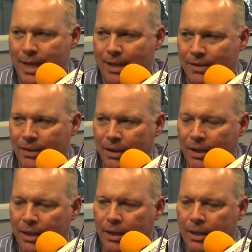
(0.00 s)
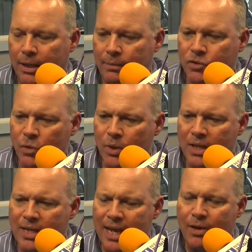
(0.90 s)
debt. So when
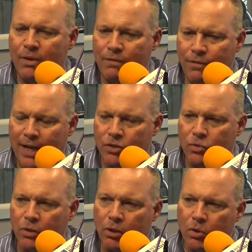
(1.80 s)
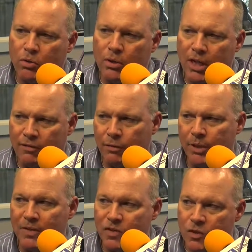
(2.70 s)
a town investor or a local
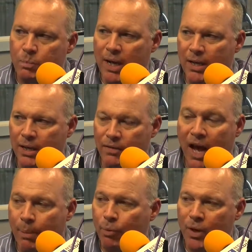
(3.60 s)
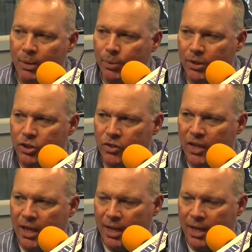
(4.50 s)
government is spending, if operating budgets,